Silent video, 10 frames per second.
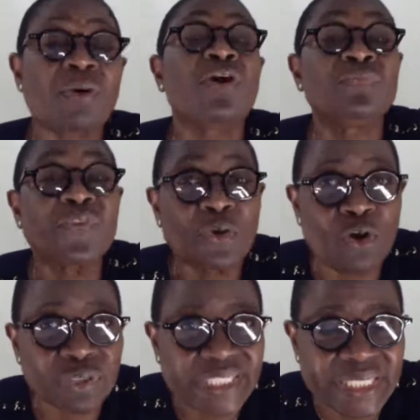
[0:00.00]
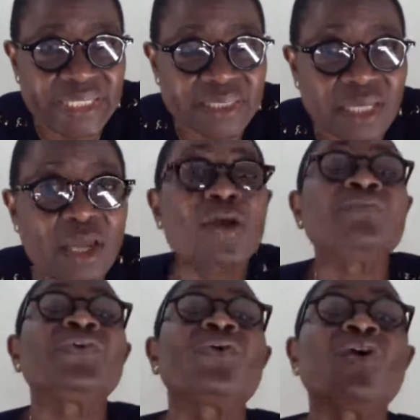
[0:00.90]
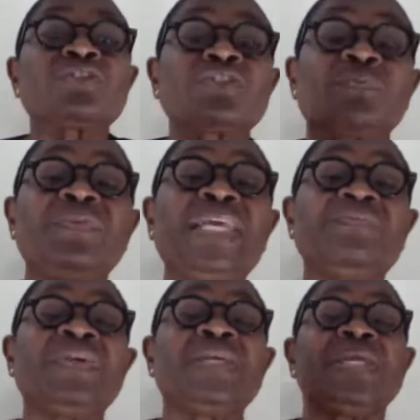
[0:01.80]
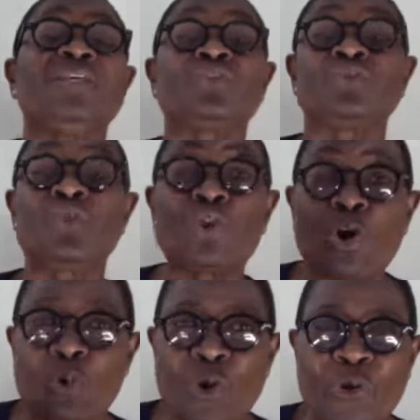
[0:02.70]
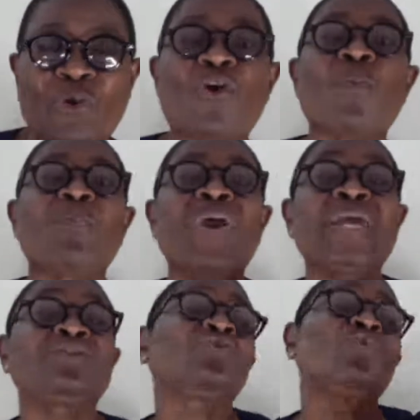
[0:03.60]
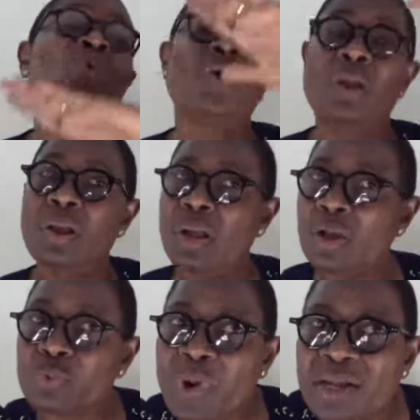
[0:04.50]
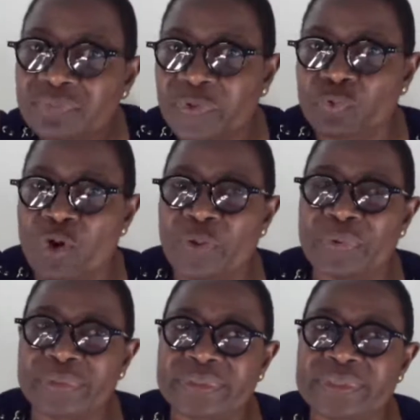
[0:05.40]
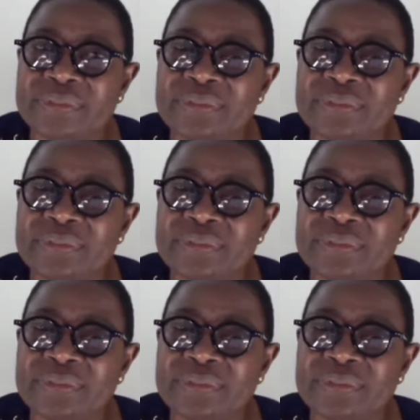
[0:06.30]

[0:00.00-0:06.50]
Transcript: On the continent, the cost of living is lower compared to around the world.